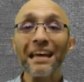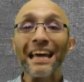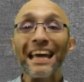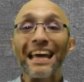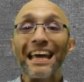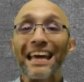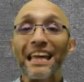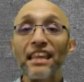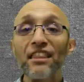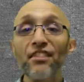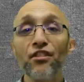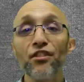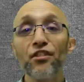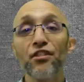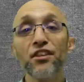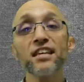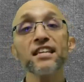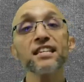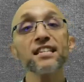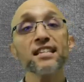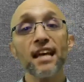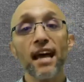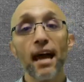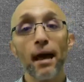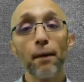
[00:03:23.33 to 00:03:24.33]
In
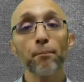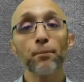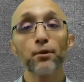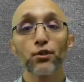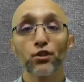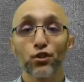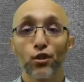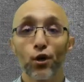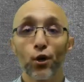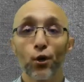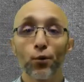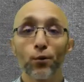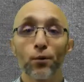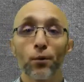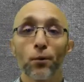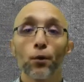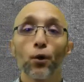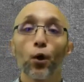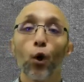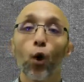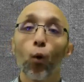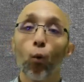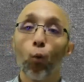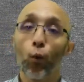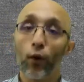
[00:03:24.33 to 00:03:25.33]
this episode,
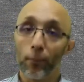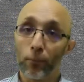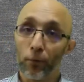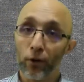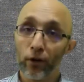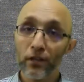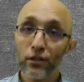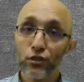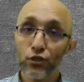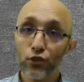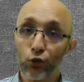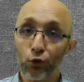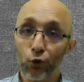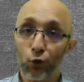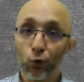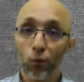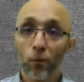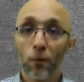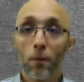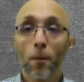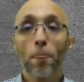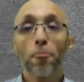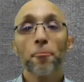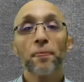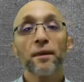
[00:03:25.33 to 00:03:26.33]
what I'm going to do
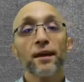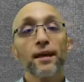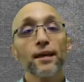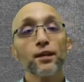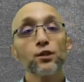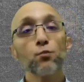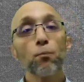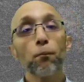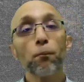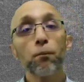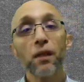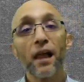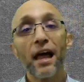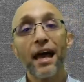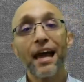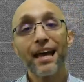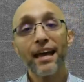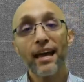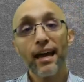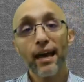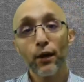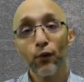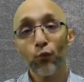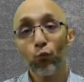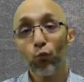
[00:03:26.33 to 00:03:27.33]
is play
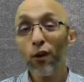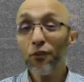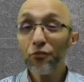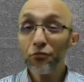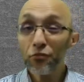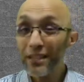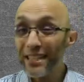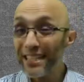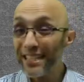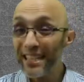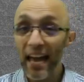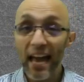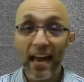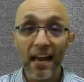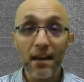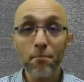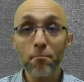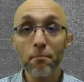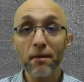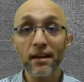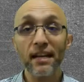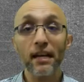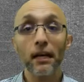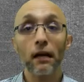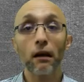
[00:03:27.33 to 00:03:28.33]
a roughly
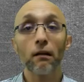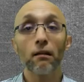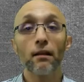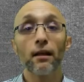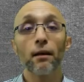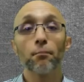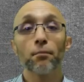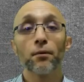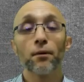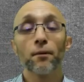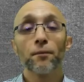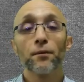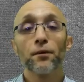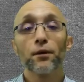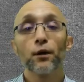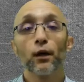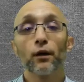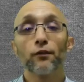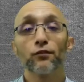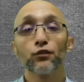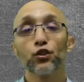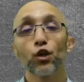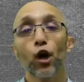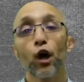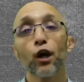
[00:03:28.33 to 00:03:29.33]
10-minute clip
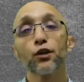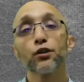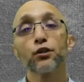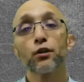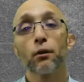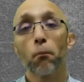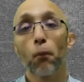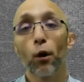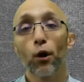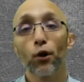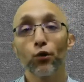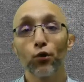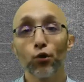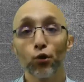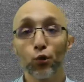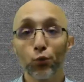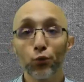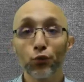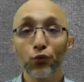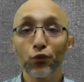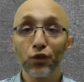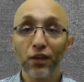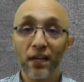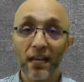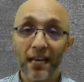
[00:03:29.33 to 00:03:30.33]
of Dr. Martin
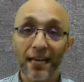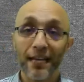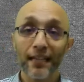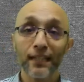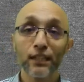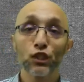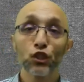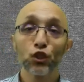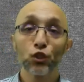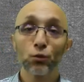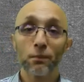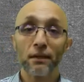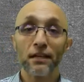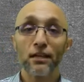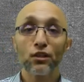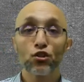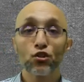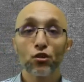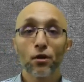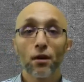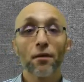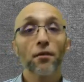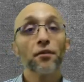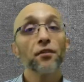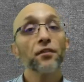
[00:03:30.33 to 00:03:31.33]
Luther King's speech,
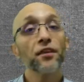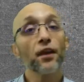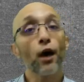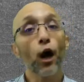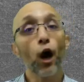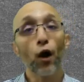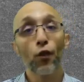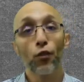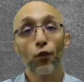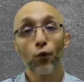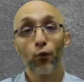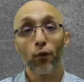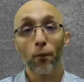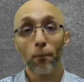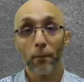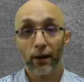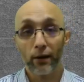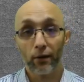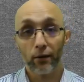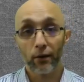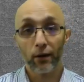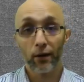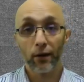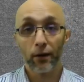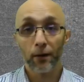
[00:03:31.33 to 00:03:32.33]
The Other
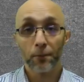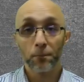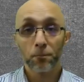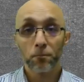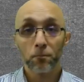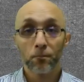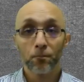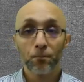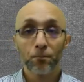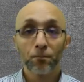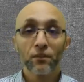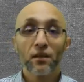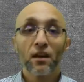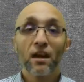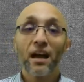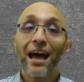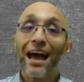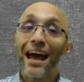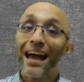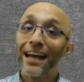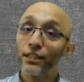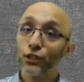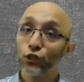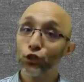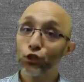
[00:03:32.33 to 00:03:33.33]
America.
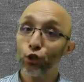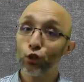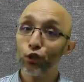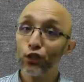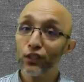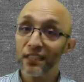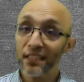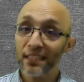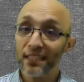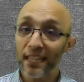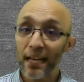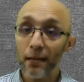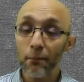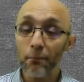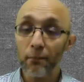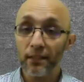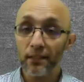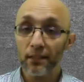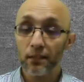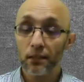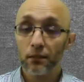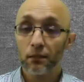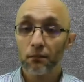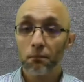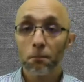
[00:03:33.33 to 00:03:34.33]
At certain
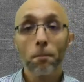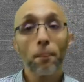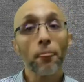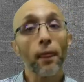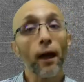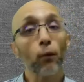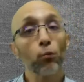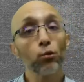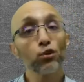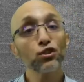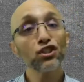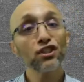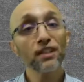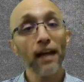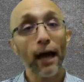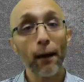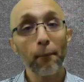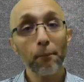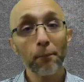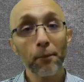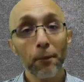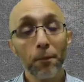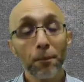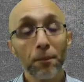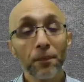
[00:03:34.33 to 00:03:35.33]
segments, I will stop
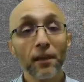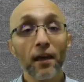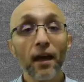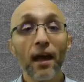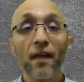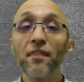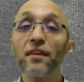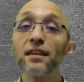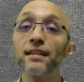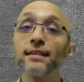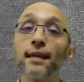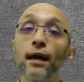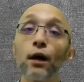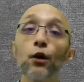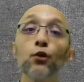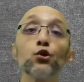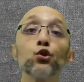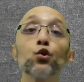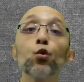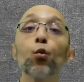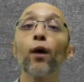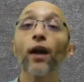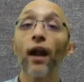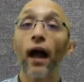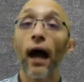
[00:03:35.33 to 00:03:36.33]
and then tell you
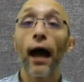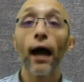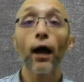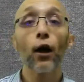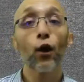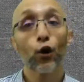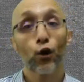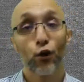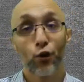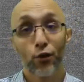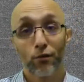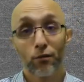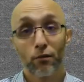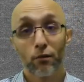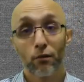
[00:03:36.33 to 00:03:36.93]
what I heard.